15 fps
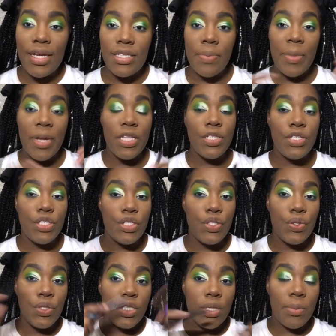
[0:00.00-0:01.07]
about to just do
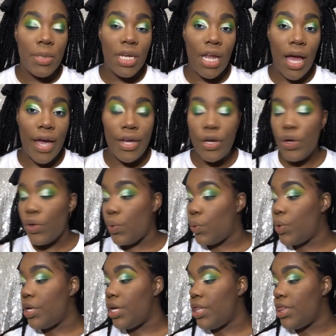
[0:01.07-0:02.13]
some liner
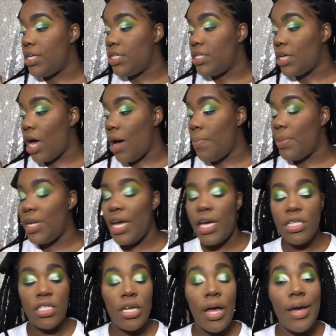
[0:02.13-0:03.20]
on the top
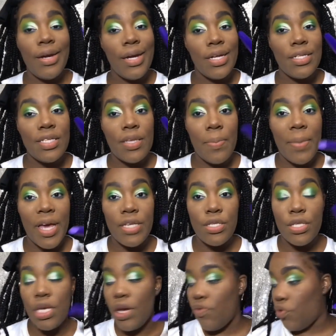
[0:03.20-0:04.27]
lash line and some
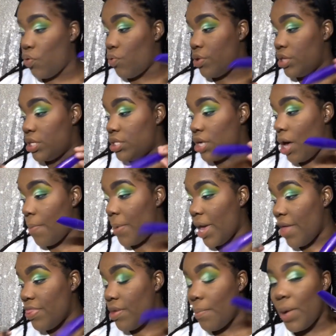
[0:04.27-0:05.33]
mascara on the top
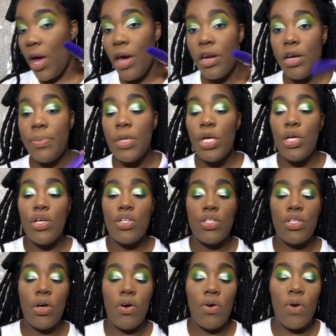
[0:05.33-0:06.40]
and the bottom.
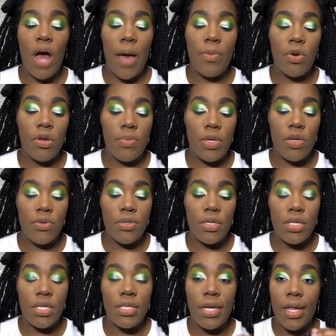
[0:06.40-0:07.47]
So I'm going to be using
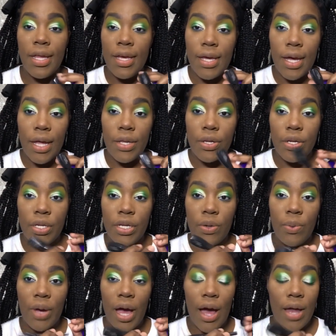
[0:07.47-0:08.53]
this LA Color
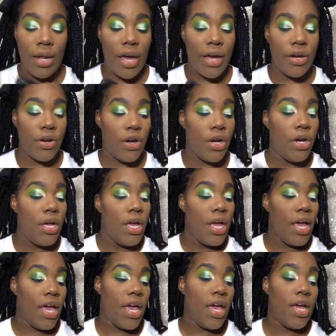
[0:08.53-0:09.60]
liquid eyeliner
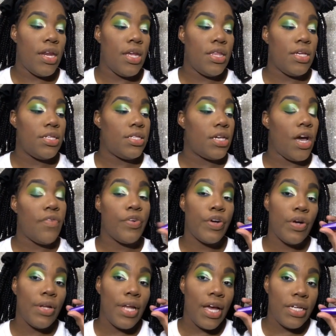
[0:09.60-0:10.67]
and this
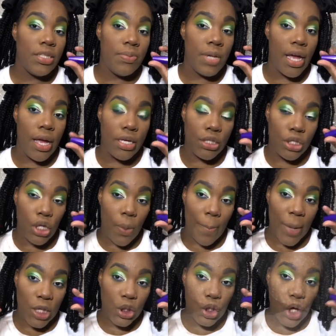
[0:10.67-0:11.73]
CoverGirl Lash Blast
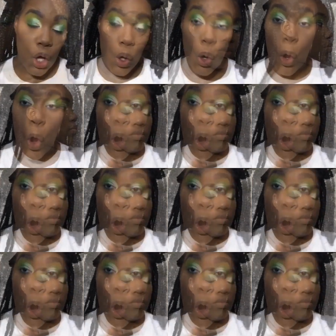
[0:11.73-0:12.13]
mascara.